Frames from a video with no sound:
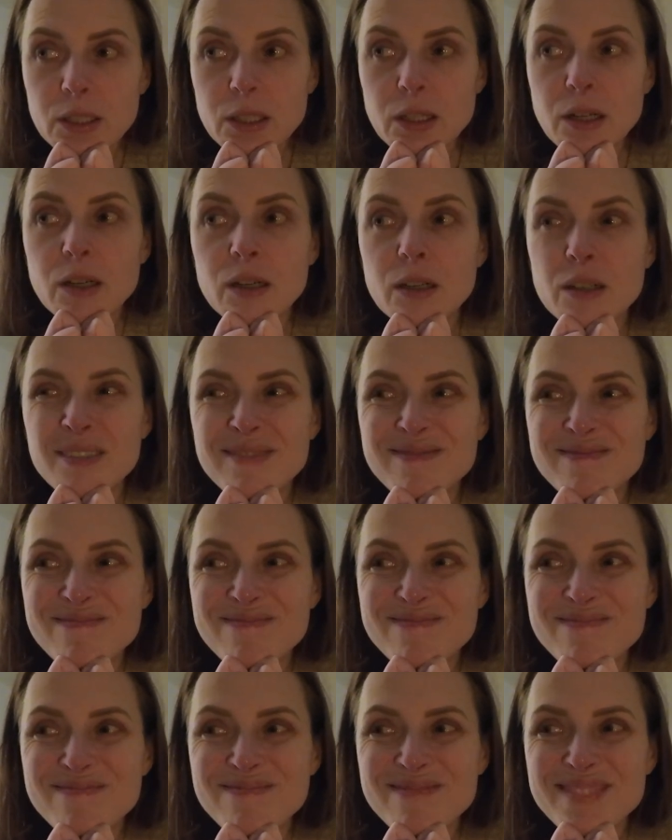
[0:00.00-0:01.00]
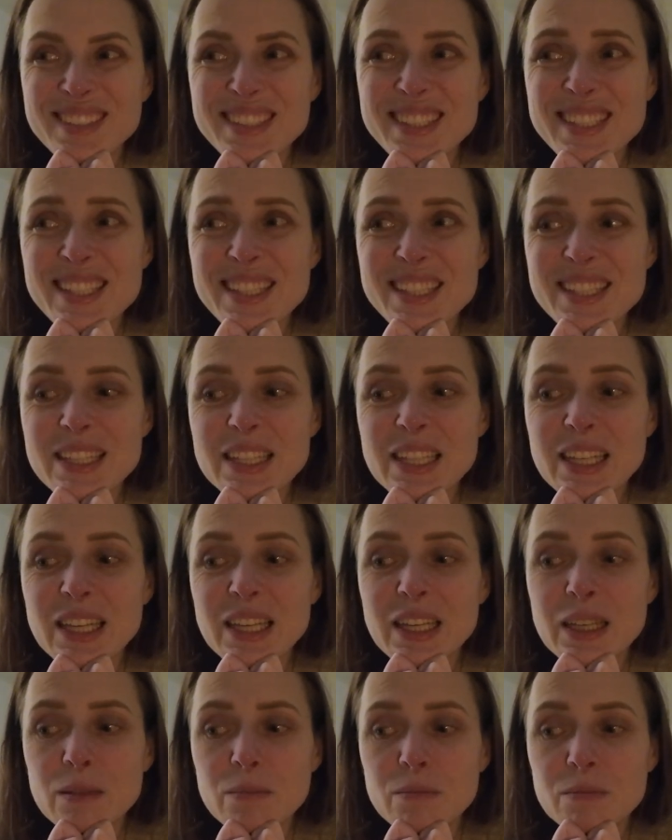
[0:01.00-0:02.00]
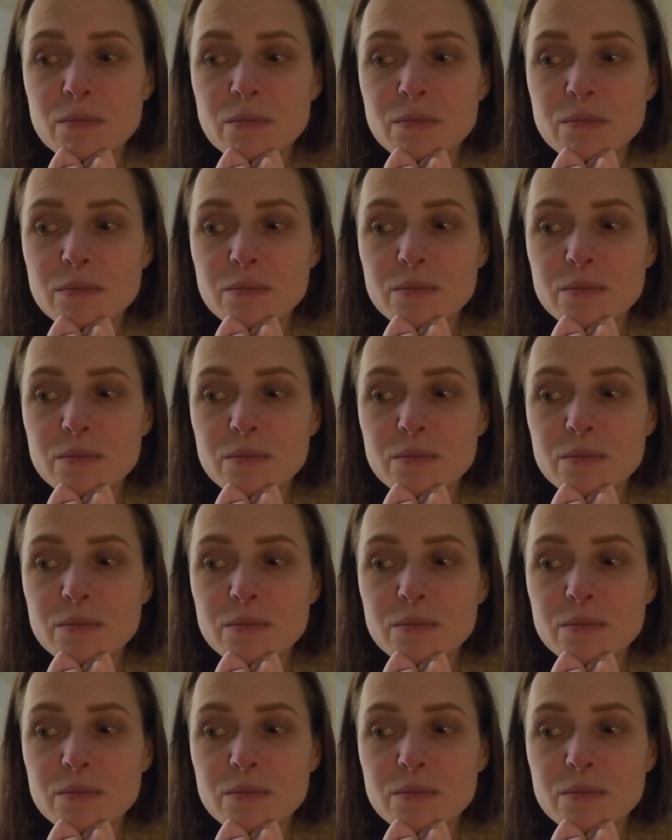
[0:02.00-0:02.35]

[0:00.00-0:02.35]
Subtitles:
Oh, what's his name?